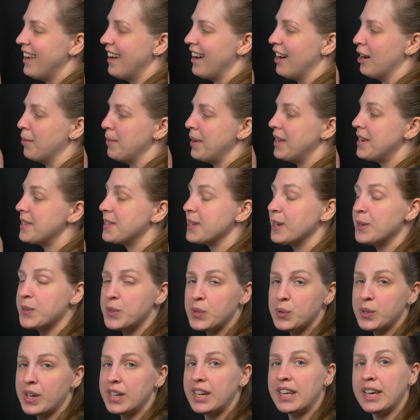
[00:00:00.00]
Um, and it's
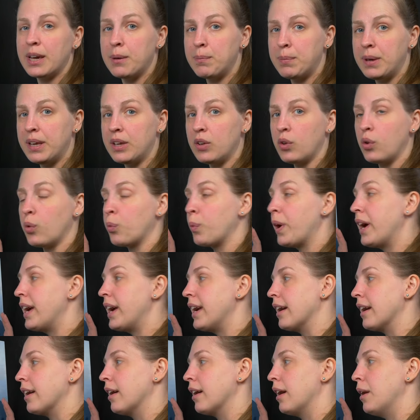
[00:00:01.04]
also getting a bit
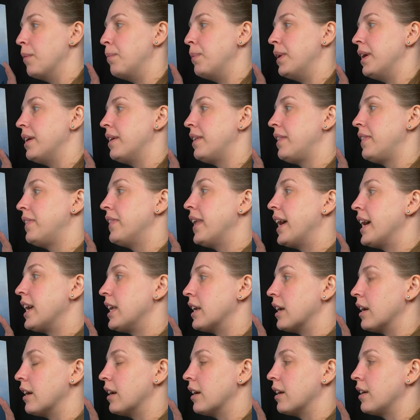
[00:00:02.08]
grayer, a bit
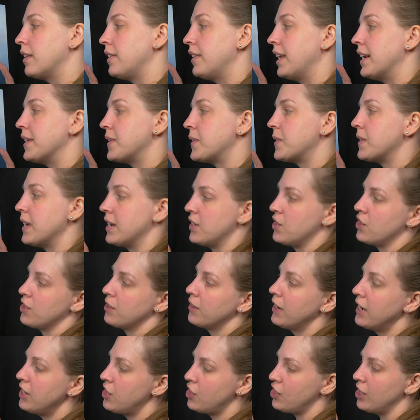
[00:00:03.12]
lighter, less
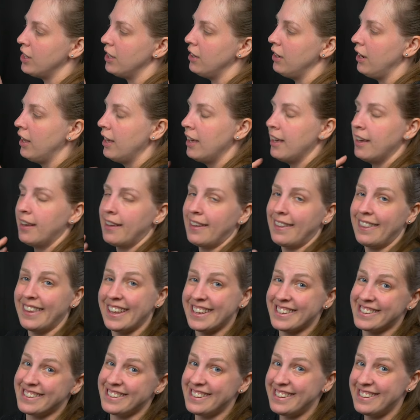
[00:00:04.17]
saturation,
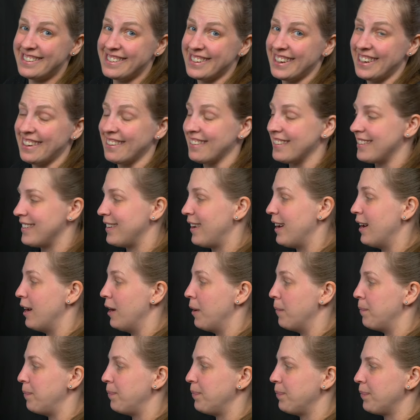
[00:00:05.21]
less detail.
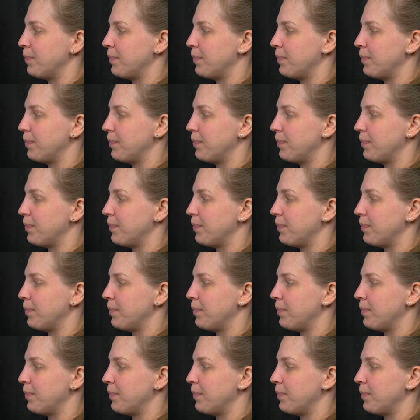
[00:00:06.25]
Um,